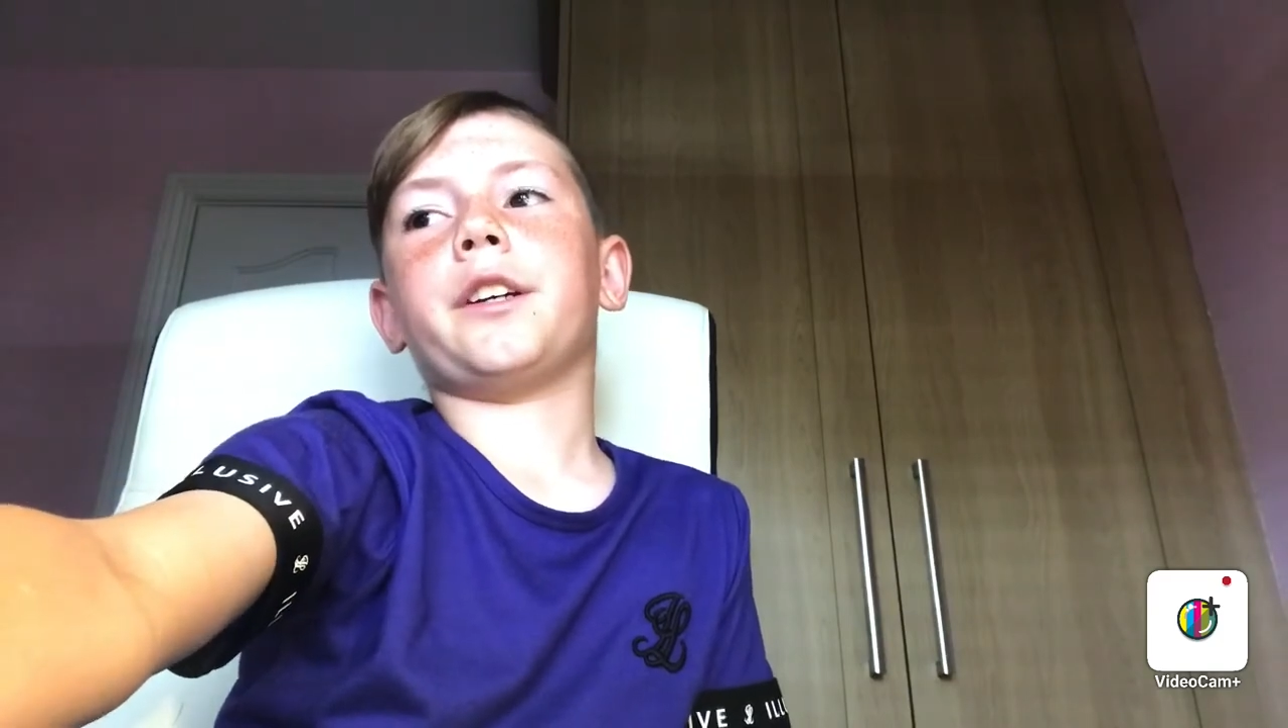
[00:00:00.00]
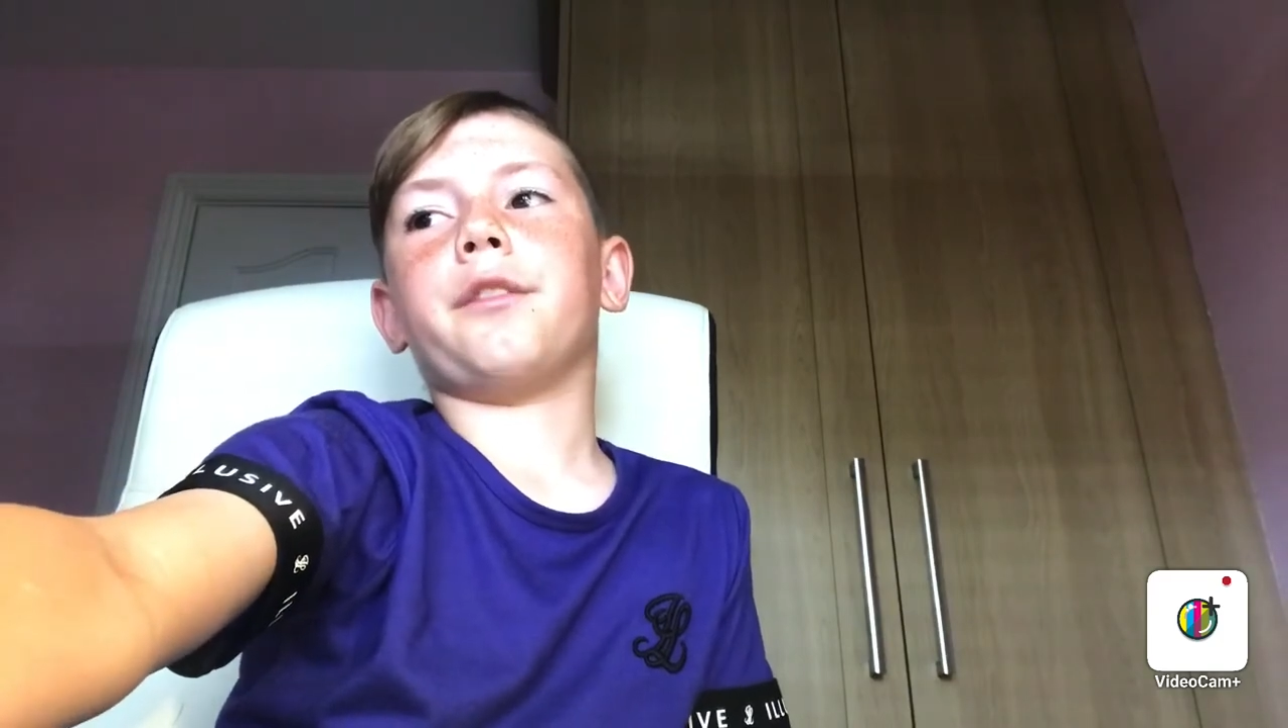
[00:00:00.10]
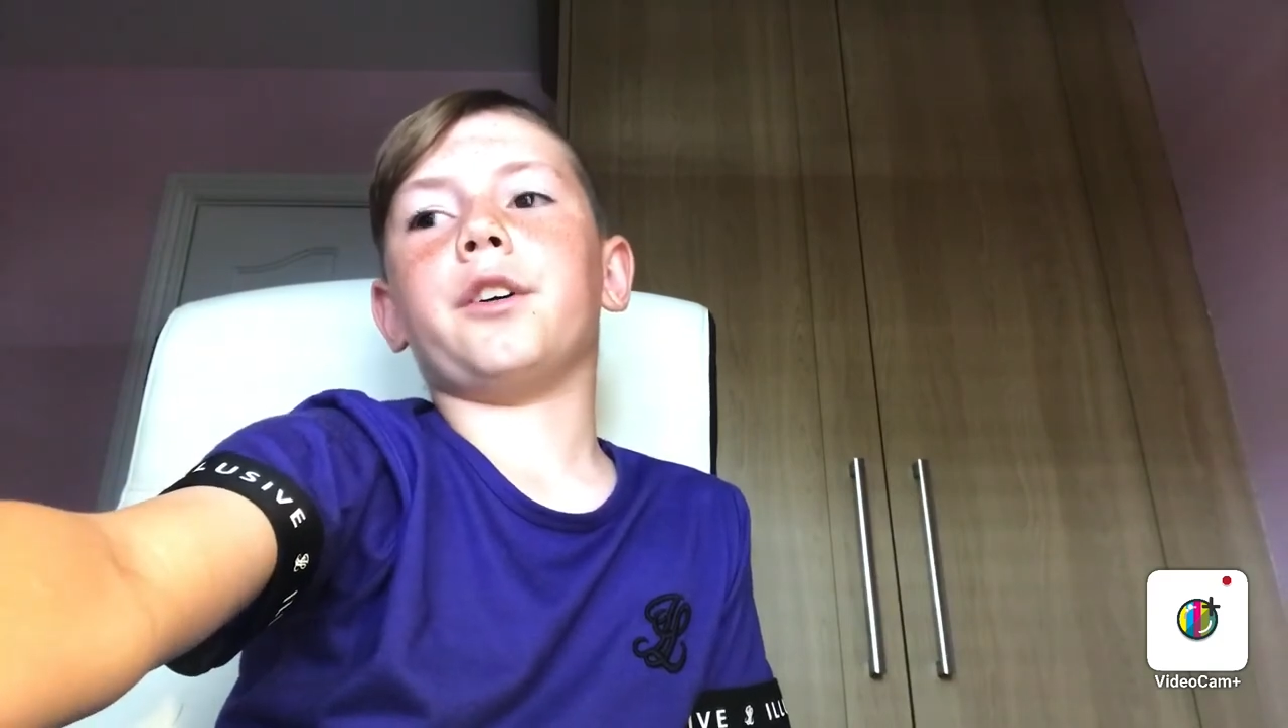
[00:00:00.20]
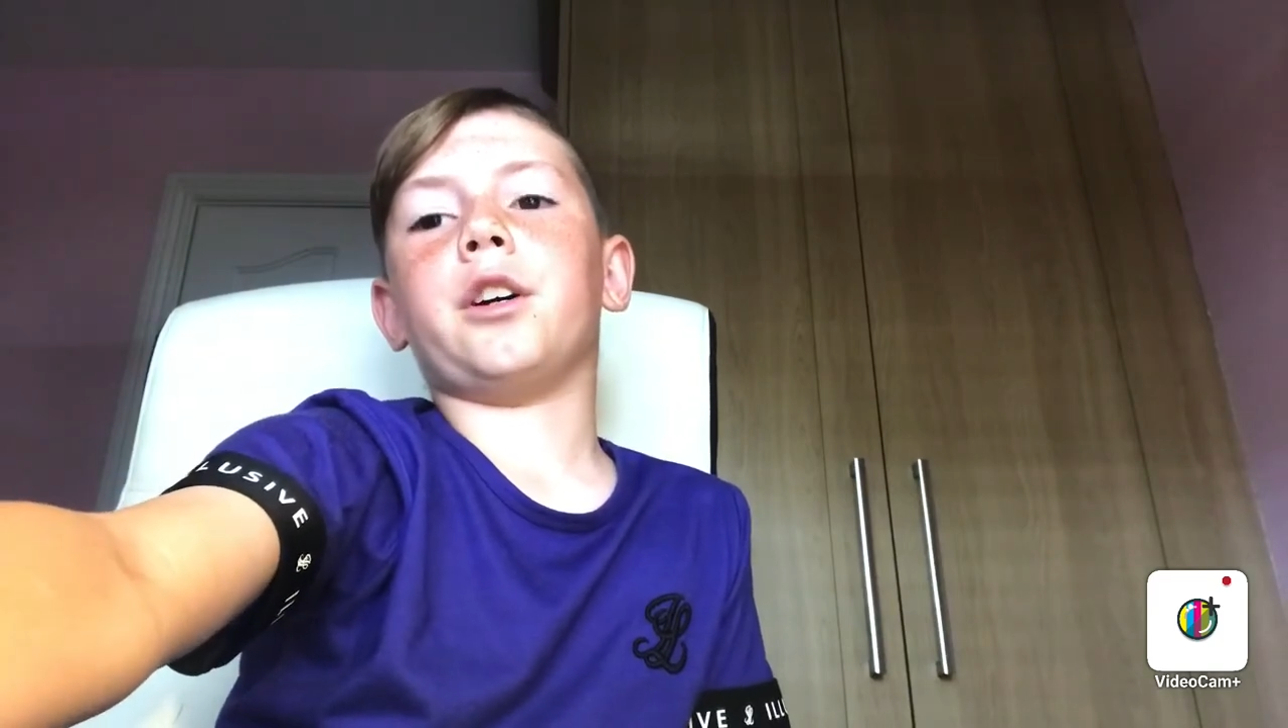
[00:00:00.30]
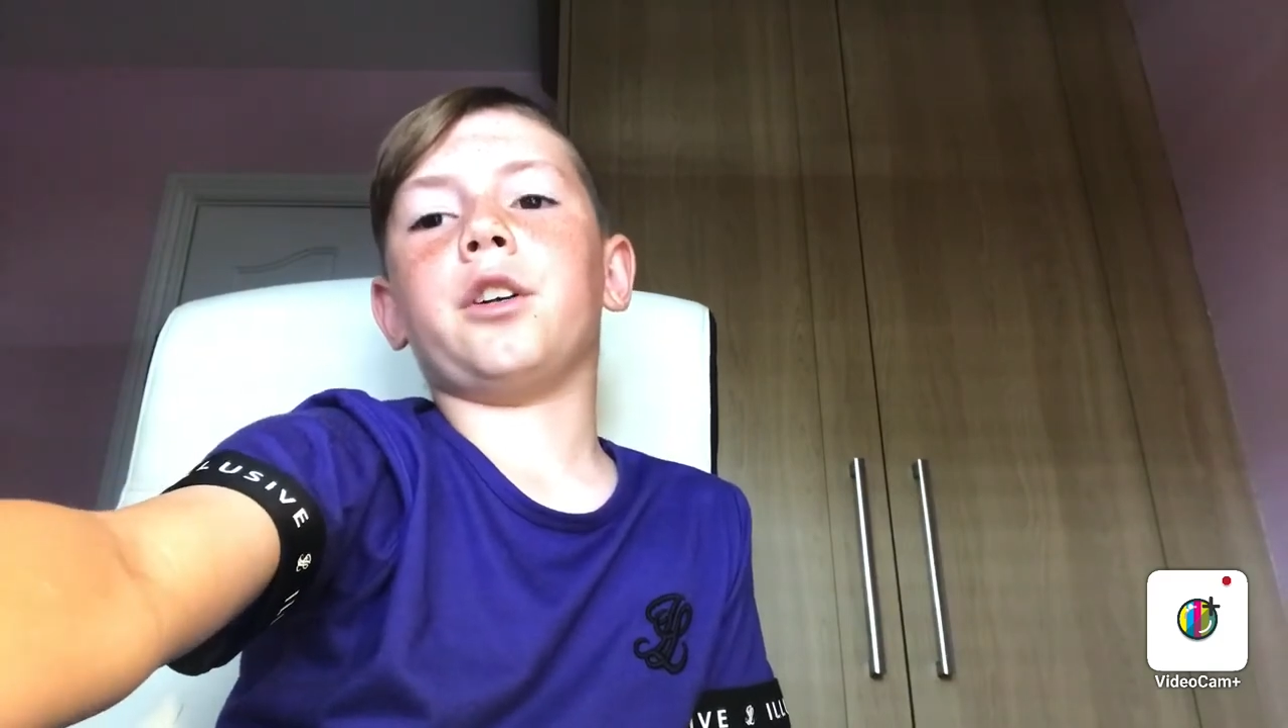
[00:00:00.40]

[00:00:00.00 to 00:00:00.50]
for